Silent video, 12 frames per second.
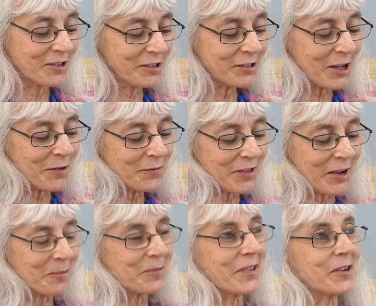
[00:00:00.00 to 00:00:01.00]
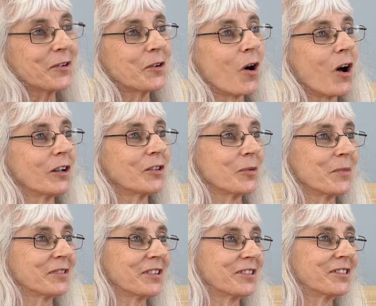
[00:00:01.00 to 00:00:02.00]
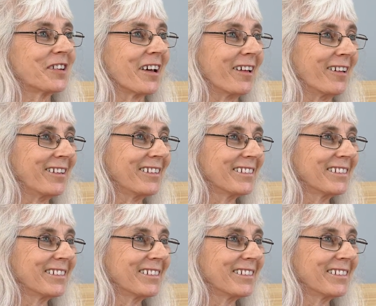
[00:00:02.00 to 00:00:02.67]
she loved them. They called her Miss Estelle.